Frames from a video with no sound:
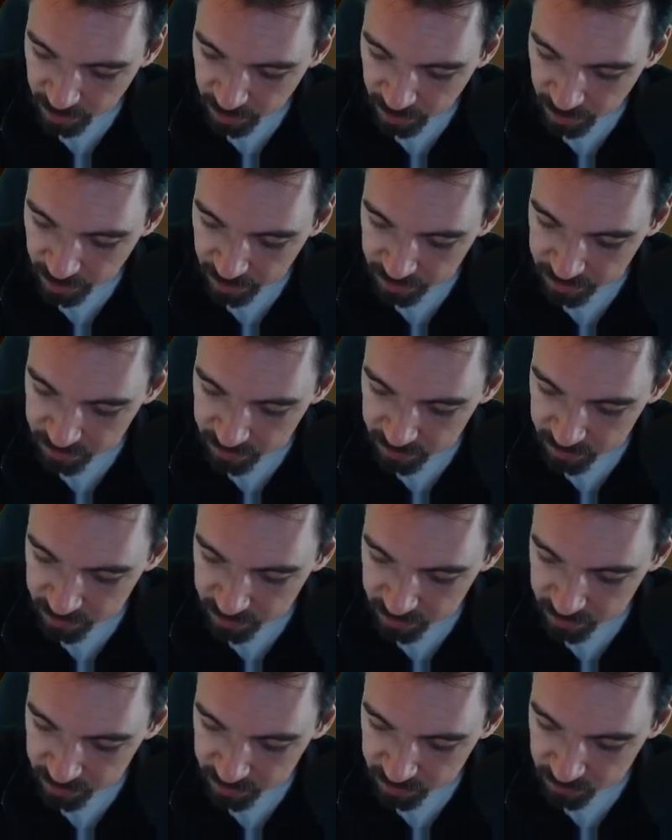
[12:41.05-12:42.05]
as
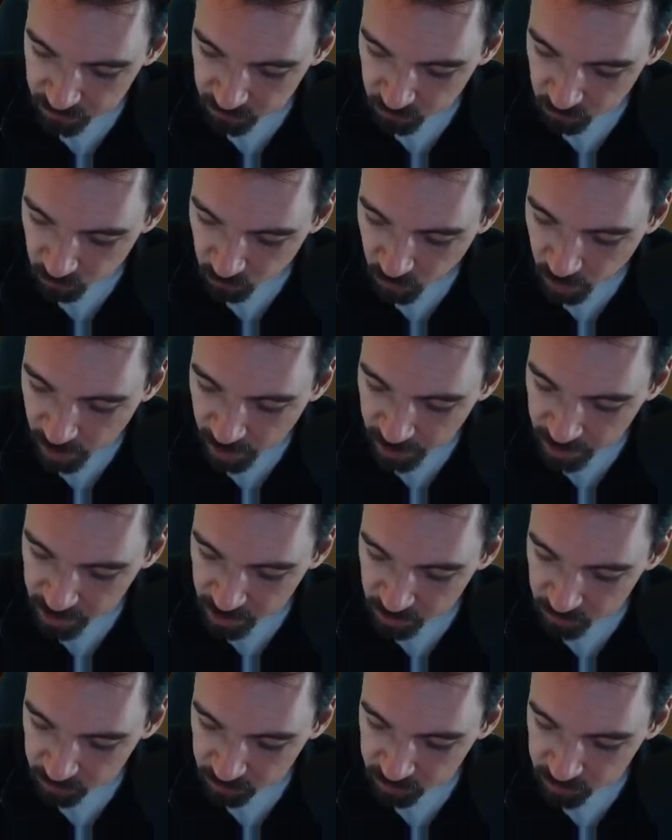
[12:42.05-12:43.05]
y
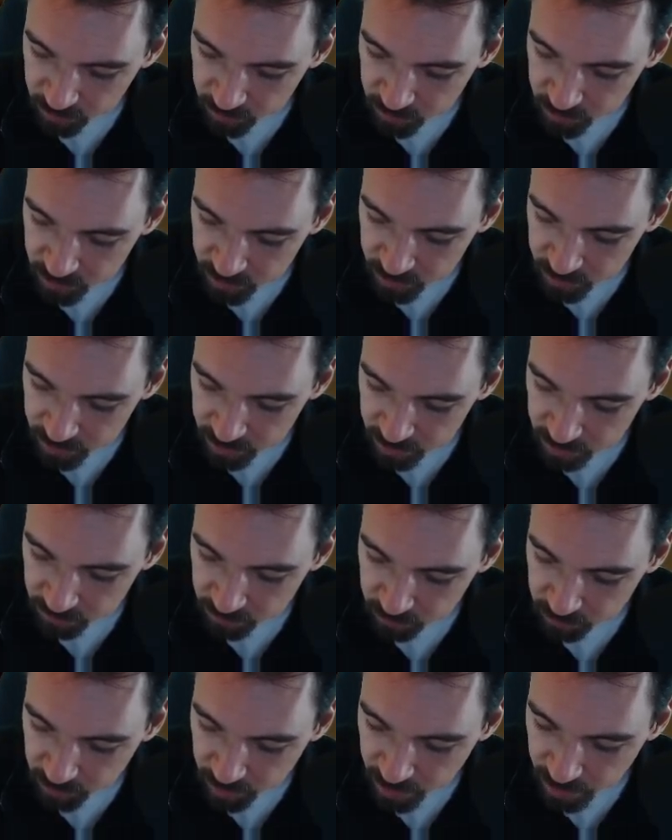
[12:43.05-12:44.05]
approaches
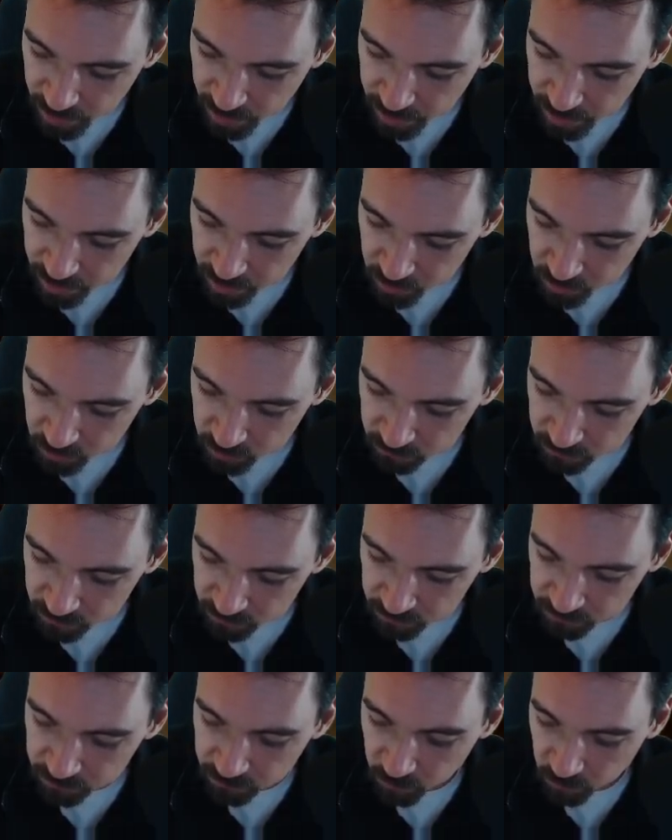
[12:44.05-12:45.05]
pi over
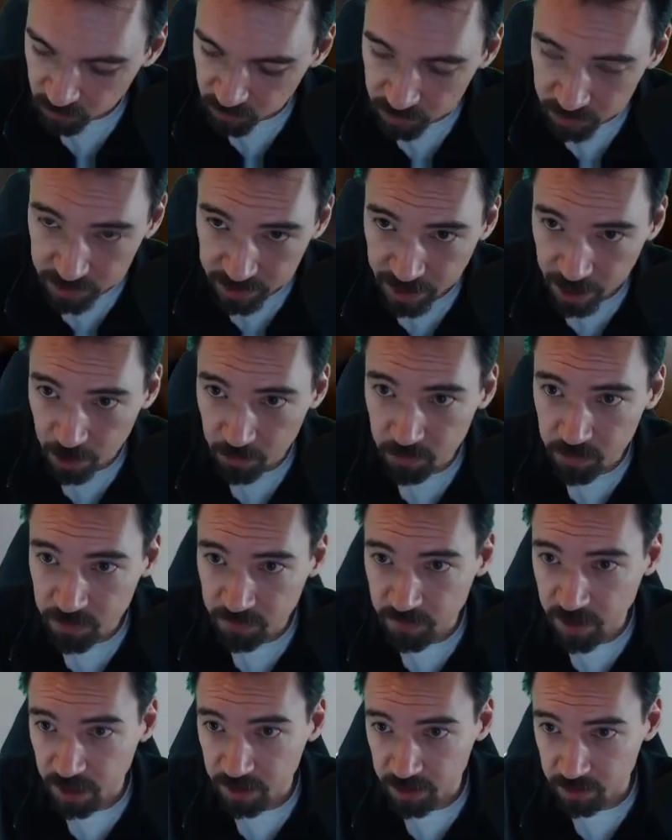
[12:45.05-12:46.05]
4, the output of
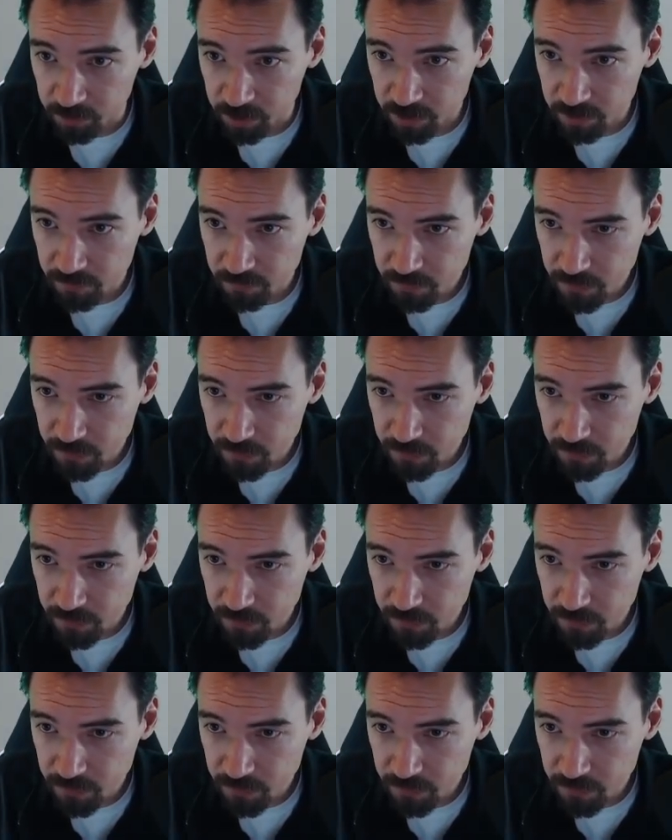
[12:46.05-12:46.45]
that limit.